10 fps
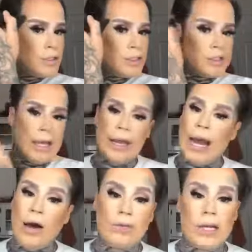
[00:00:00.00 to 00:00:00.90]
Just get
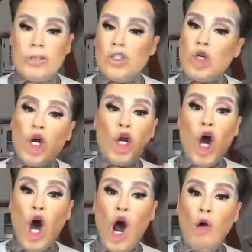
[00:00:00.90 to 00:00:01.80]
out there. Just get it
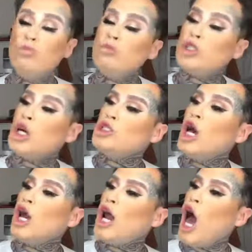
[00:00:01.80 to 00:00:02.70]
up. Just
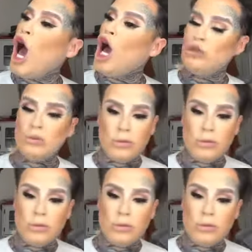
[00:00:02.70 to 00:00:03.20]
get it up.